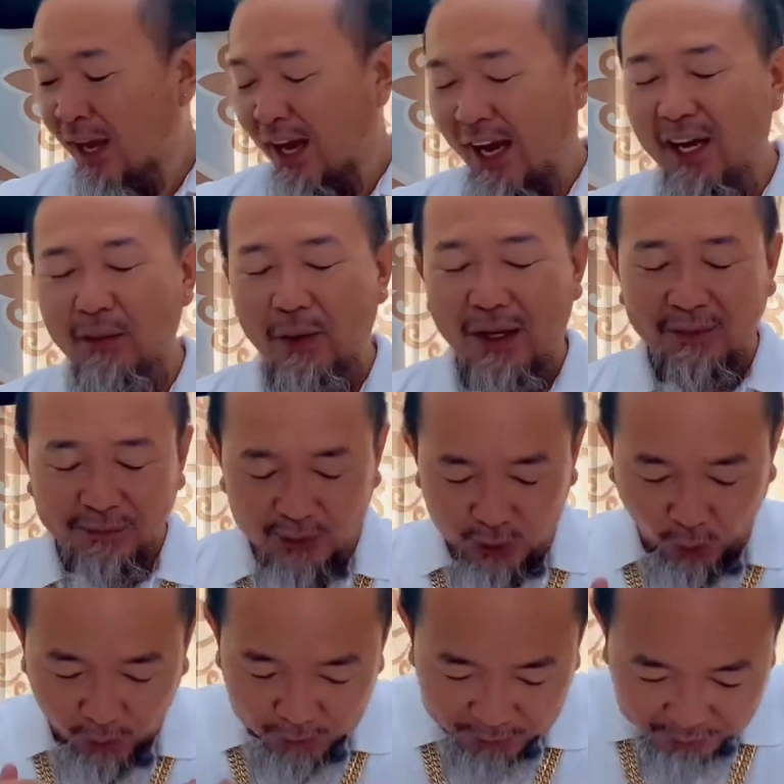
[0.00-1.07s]
Anyway,
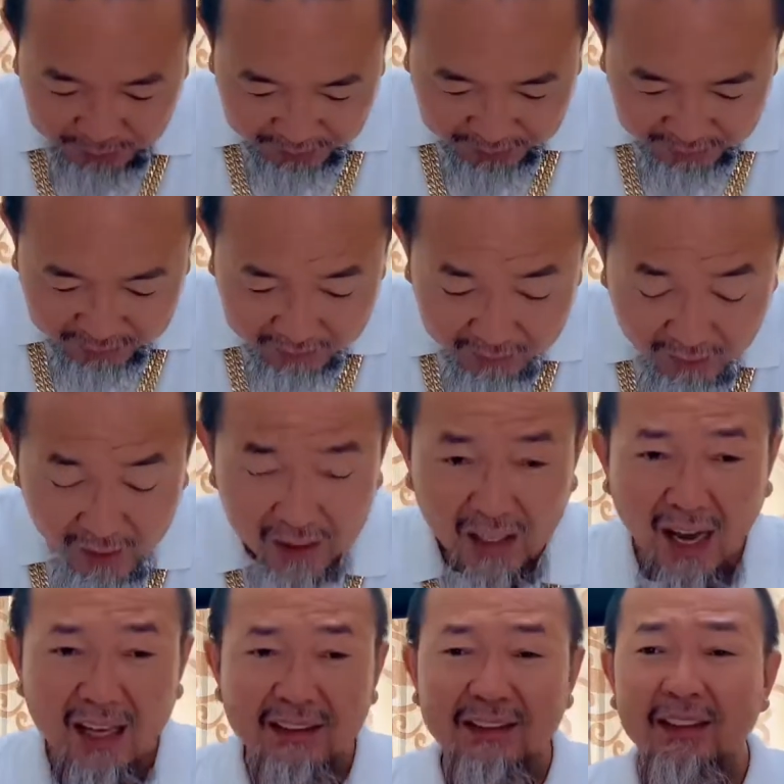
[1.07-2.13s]
so,
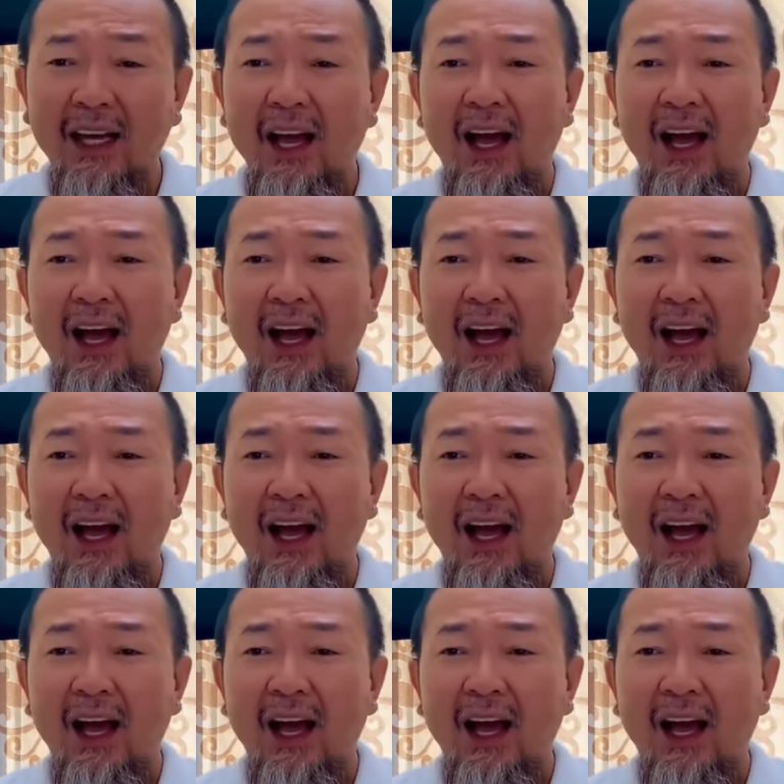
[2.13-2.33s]
guys,